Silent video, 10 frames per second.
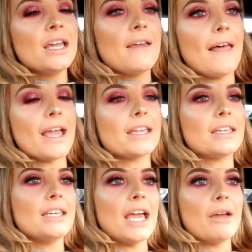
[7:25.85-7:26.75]
Like,
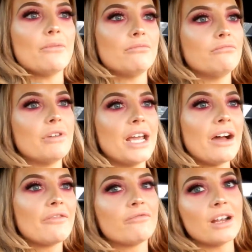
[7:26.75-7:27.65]
yeah, we
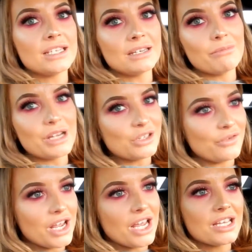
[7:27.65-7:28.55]
have resting bitch
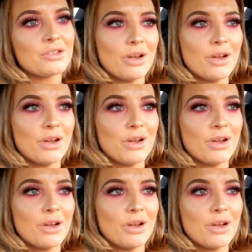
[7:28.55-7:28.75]
face.